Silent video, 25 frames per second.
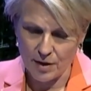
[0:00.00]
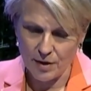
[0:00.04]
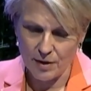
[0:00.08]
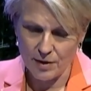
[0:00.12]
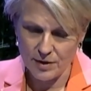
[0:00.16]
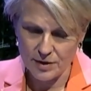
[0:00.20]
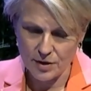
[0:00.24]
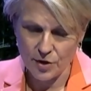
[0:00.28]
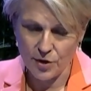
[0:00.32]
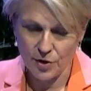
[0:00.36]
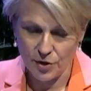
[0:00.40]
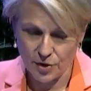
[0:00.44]

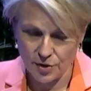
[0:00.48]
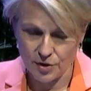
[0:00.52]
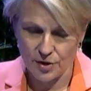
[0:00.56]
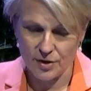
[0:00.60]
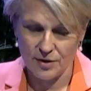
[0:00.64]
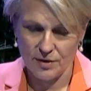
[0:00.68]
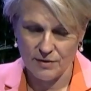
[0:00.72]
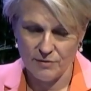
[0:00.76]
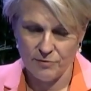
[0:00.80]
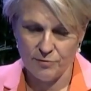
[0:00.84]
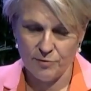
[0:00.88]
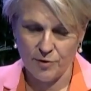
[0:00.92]

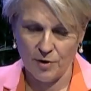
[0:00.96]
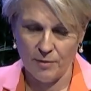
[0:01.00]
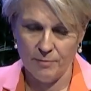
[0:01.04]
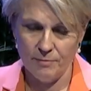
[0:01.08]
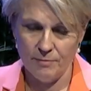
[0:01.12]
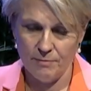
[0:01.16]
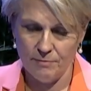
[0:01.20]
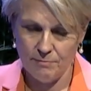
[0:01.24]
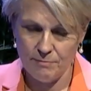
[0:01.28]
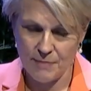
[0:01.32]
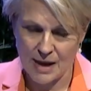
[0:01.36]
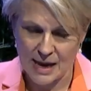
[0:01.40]
heard
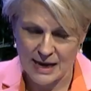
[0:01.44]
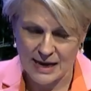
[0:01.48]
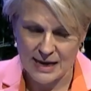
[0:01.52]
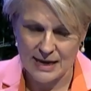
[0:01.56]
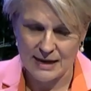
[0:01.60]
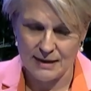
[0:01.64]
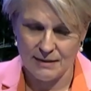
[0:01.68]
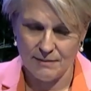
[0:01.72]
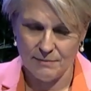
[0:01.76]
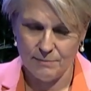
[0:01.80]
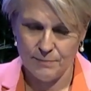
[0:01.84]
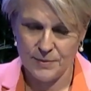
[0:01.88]
from
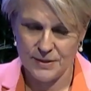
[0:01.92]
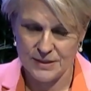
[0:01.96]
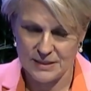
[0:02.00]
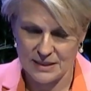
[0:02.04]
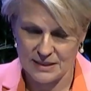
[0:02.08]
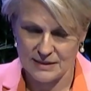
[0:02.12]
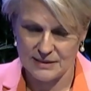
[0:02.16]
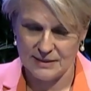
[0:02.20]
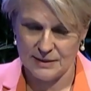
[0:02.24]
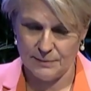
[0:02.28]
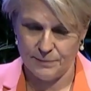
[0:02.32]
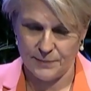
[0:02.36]
many
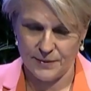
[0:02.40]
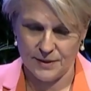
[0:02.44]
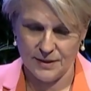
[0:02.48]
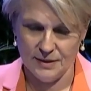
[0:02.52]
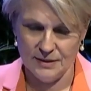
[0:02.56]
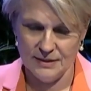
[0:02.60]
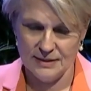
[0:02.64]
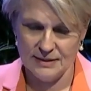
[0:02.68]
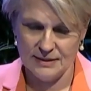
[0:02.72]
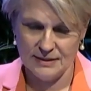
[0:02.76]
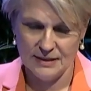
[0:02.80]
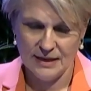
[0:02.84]

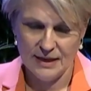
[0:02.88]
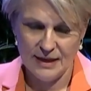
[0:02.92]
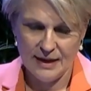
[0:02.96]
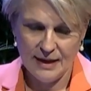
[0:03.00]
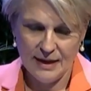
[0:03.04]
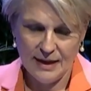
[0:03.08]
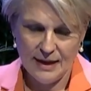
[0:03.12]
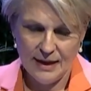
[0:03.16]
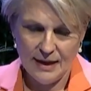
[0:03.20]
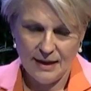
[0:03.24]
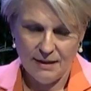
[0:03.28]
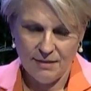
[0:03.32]
participants
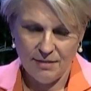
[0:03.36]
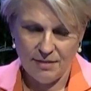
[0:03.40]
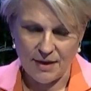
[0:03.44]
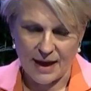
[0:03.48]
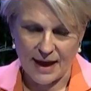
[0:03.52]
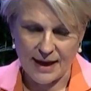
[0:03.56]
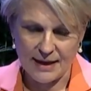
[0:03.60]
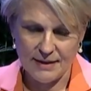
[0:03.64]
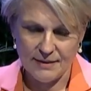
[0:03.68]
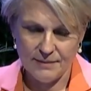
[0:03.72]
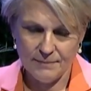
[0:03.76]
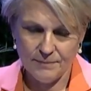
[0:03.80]

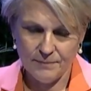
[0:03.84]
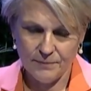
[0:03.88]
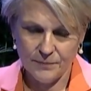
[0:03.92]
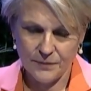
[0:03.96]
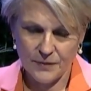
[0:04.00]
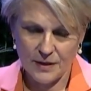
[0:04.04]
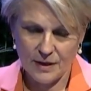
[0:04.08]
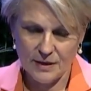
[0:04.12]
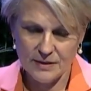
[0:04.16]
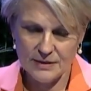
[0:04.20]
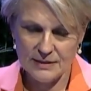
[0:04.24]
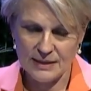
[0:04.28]
that
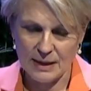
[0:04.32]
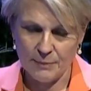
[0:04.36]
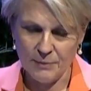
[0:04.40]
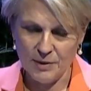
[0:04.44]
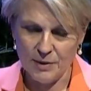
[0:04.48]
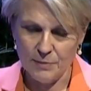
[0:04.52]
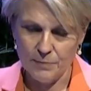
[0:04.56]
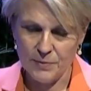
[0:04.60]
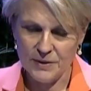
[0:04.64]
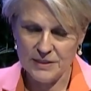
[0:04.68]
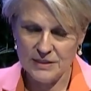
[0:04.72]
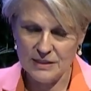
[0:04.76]

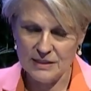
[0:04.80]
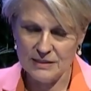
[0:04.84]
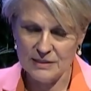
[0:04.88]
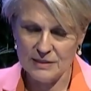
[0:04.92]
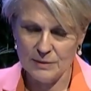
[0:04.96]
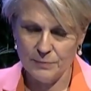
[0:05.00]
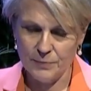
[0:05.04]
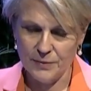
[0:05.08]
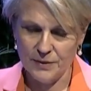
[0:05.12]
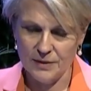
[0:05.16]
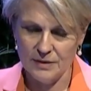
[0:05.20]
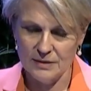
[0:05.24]
summit
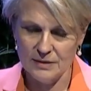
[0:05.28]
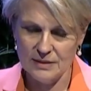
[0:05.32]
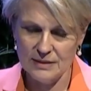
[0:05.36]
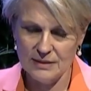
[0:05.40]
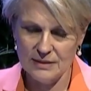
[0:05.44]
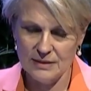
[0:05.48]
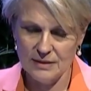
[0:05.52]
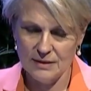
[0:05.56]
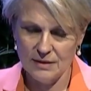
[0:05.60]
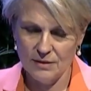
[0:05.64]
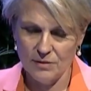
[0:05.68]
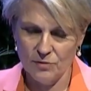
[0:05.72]

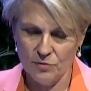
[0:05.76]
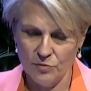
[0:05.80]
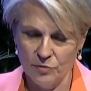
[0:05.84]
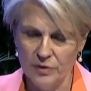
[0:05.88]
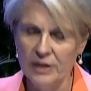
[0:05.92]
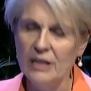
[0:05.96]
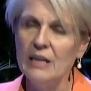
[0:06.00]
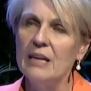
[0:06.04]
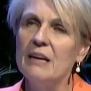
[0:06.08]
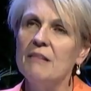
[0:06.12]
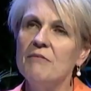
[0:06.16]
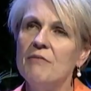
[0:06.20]
participants
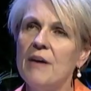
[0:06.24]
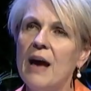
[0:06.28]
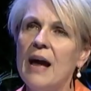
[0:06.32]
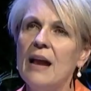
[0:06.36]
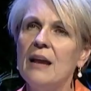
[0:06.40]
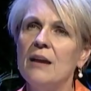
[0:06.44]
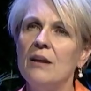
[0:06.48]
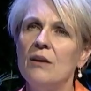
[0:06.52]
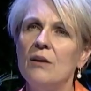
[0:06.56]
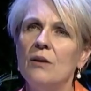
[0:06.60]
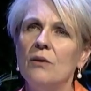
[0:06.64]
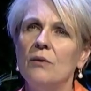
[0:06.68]
really
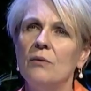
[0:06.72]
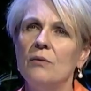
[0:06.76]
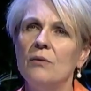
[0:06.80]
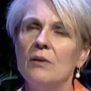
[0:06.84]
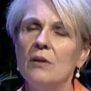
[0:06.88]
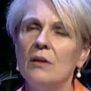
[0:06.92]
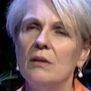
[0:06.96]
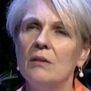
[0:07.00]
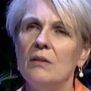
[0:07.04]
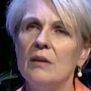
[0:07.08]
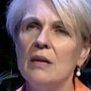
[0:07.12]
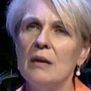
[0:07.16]
value
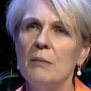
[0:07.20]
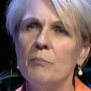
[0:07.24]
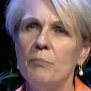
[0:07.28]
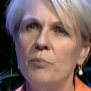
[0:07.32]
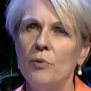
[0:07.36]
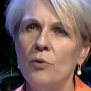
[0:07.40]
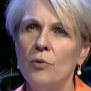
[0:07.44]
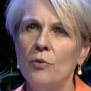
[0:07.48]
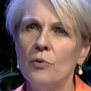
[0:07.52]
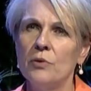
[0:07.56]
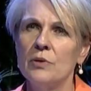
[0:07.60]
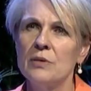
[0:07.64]
the
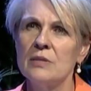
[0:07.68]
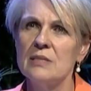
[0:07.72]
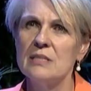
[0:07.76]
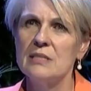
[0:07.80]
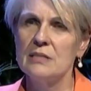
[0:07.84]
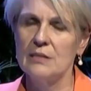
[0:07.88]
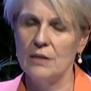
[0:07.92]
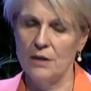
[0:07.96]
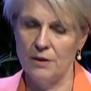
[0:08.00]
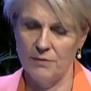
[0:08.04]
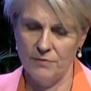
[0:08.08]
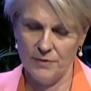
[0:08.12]
importance
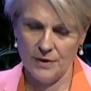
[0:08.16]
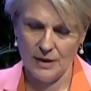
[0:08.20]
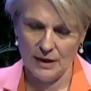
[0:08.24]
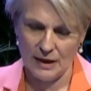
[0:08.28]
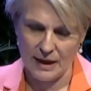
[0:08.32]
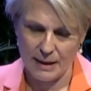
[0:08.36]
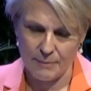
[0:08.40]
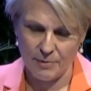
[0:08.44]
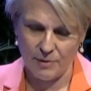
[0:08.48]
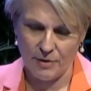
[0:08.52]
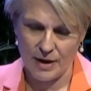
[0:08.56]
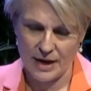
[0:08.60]
of
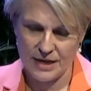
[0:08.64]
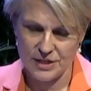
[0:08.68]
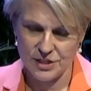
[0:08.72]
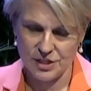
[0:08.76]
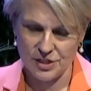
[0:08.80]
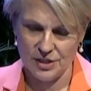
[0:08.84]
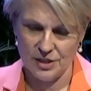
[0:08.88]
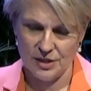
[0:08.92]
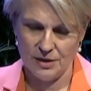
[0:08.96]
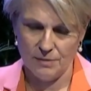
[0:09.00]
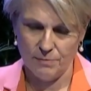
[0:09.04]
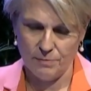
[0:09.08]

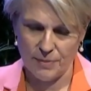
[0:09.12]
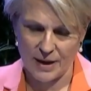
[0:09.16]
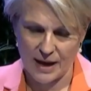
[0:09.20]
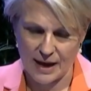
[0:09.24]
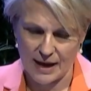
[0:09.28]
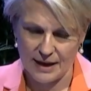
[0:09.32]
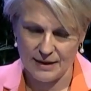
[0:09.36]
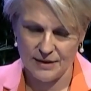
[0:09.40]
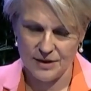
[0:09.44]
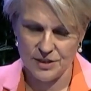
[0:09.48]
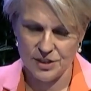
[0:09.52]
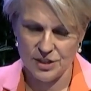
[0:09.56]
collaboration and
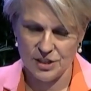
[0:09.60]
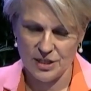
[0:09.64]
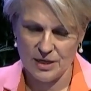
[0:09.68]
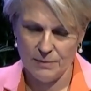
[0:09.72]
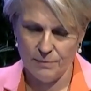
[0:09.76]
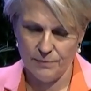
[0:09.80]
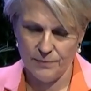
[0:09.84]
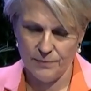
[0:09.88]
partnership,